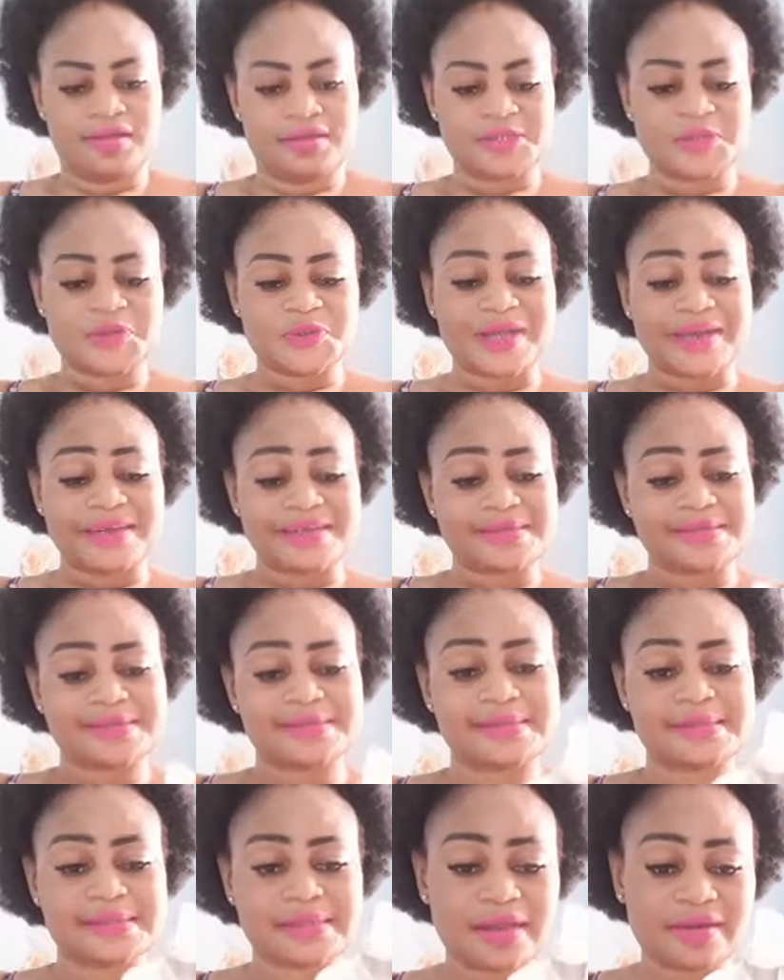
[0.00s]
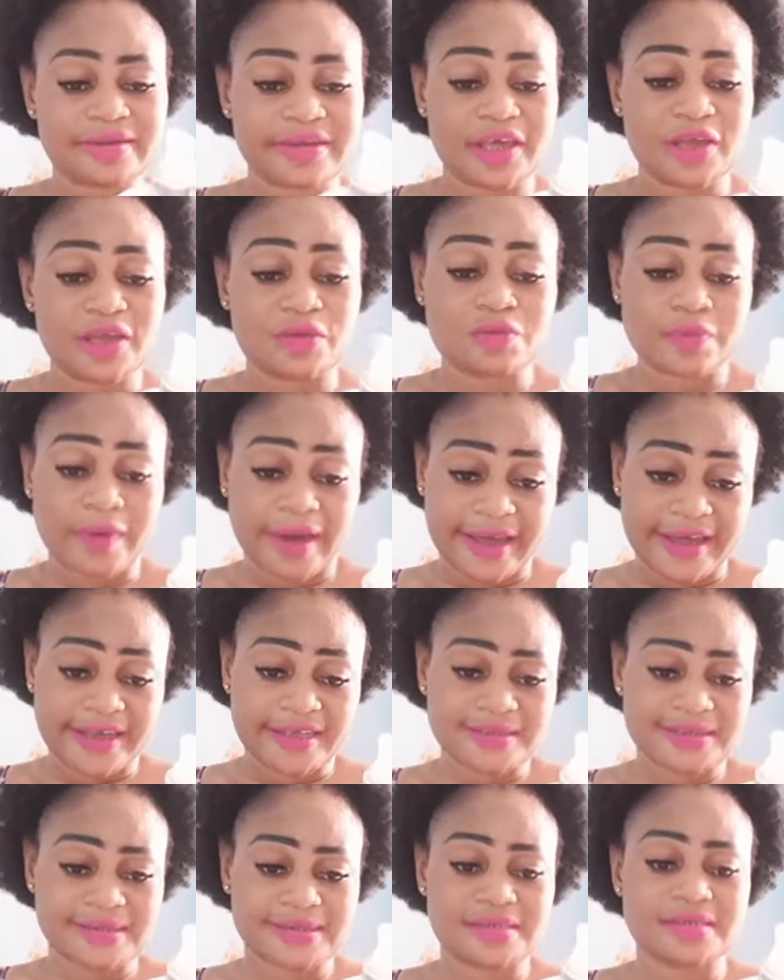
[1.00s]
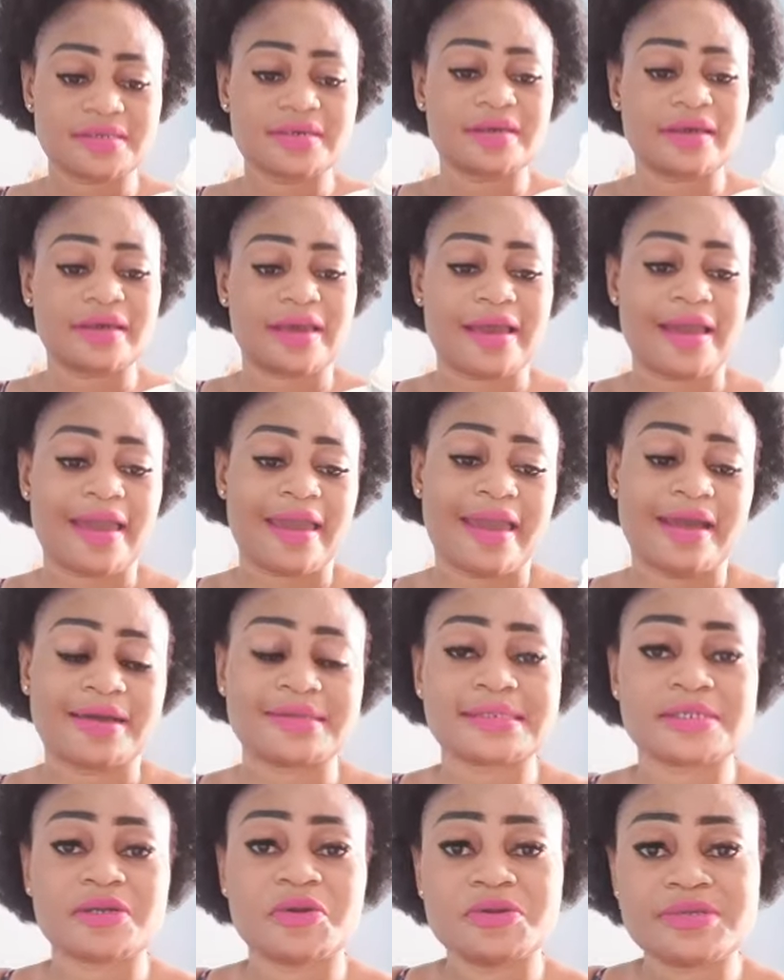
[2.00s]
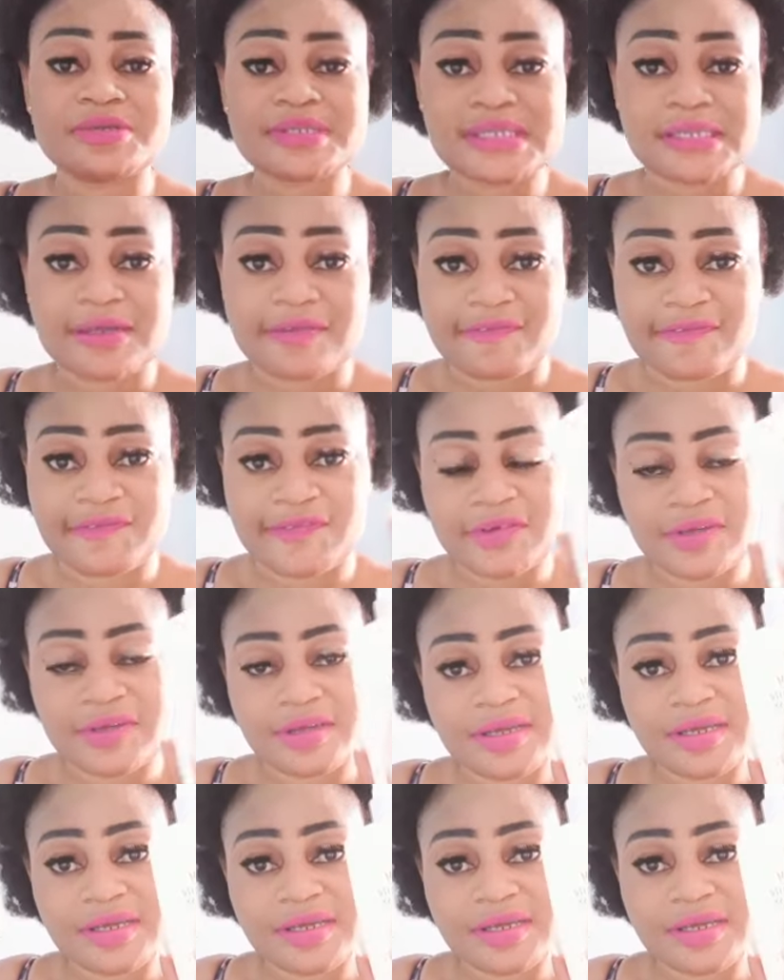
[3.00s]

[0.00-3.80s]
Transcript: This one is Silky White Exclusive.